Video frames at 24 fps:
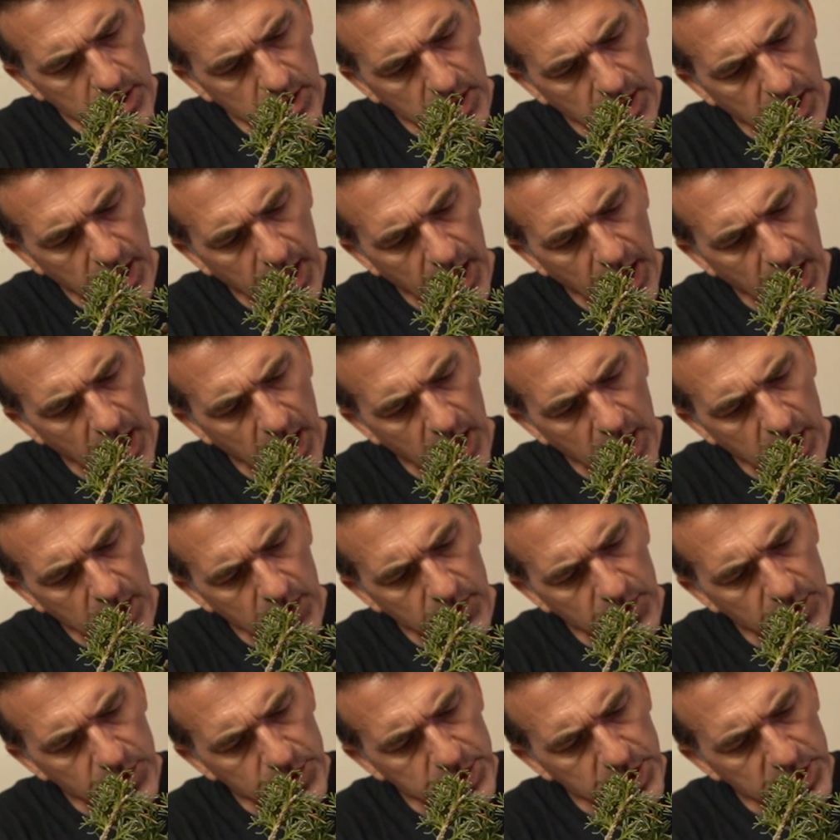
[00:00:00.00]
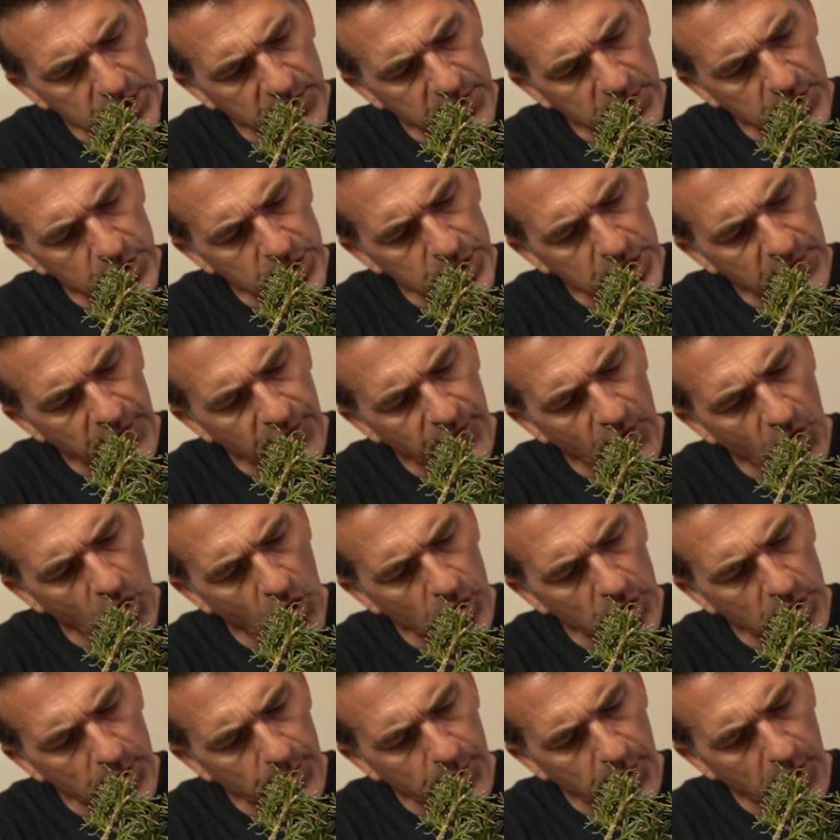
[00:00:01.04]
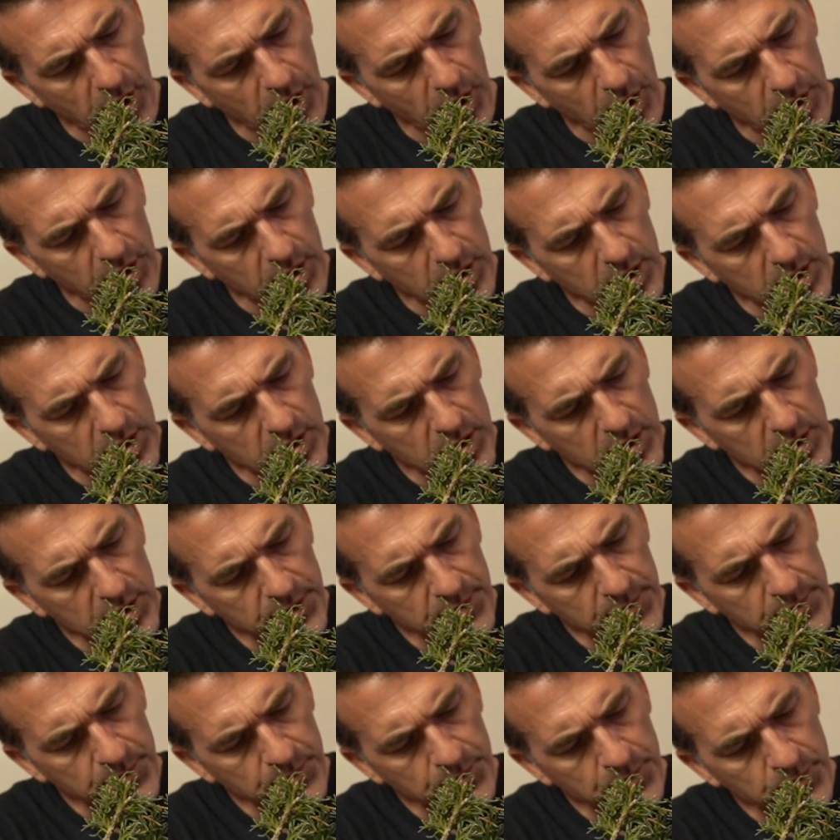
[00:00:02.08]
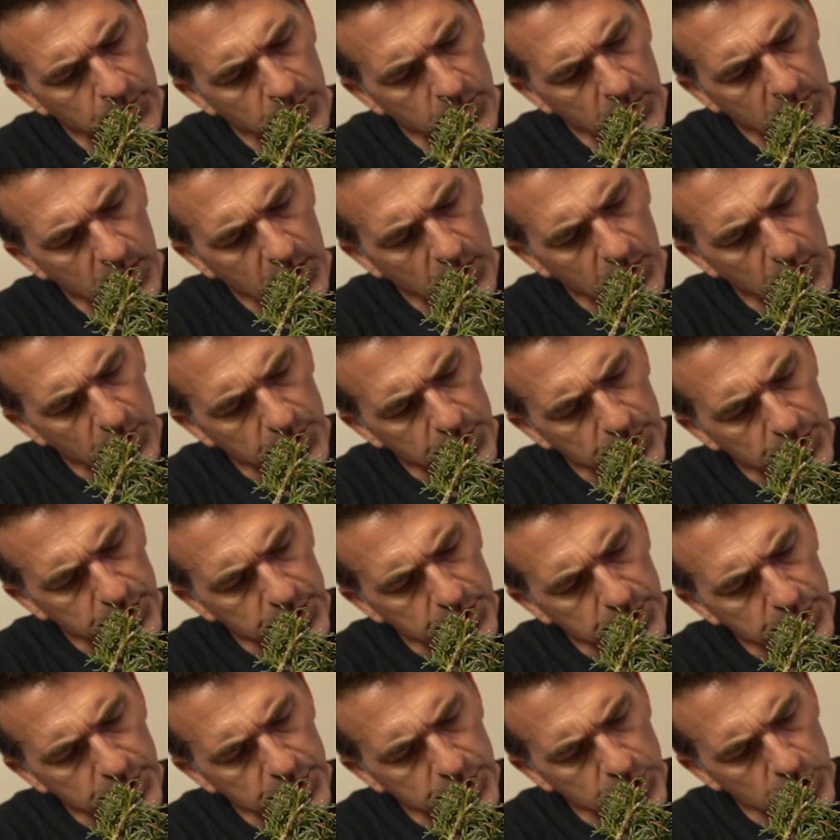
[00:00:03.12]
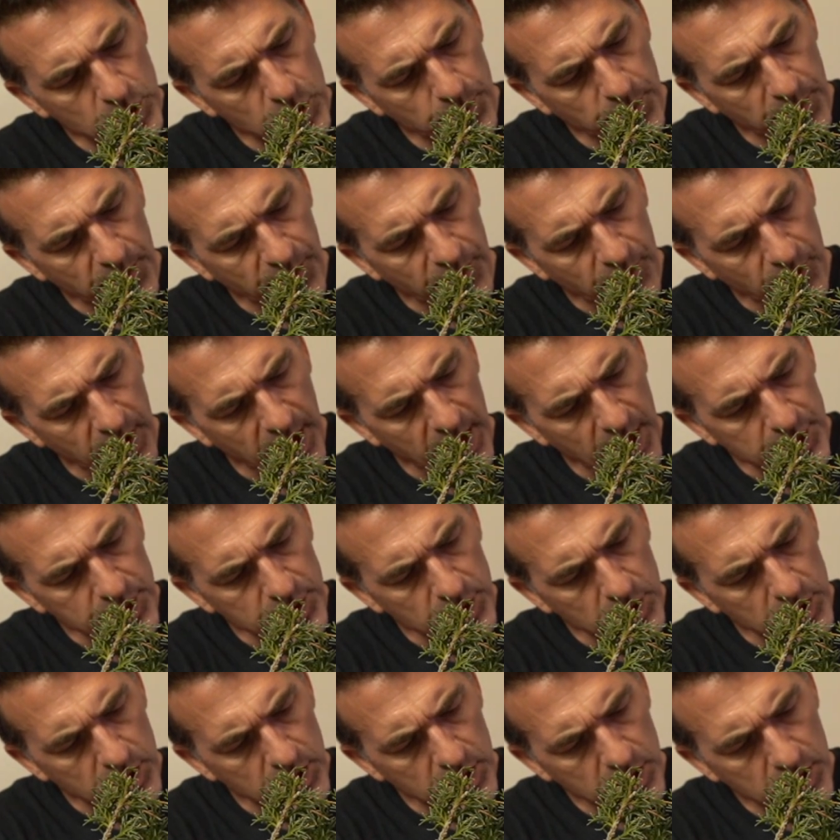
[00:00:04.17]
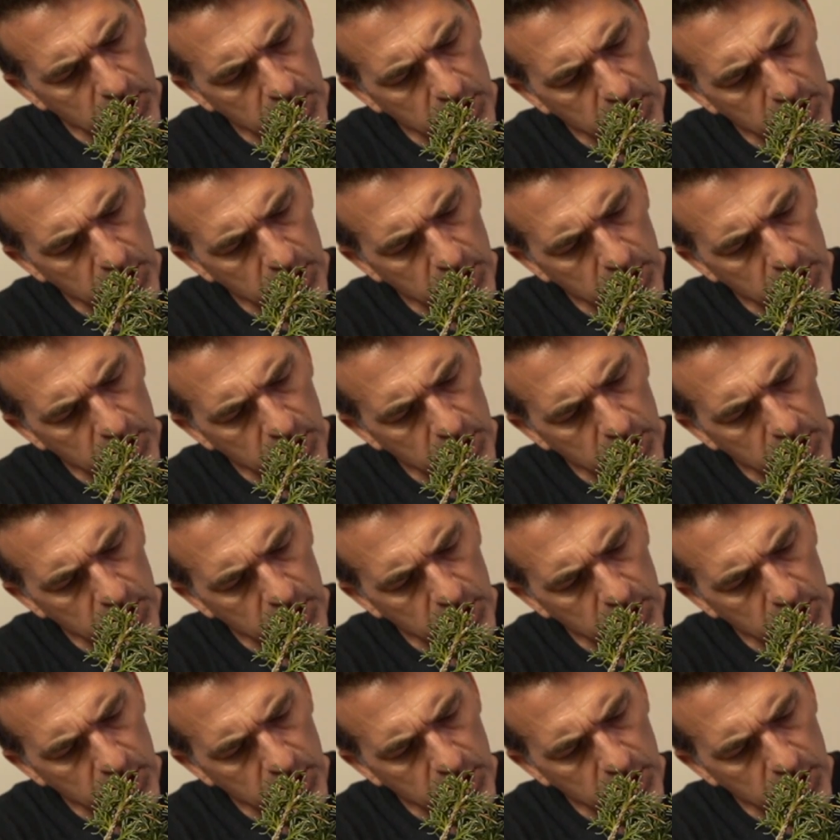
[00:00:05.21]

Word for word: Yeah, they're just falling apart. They're just super fragile.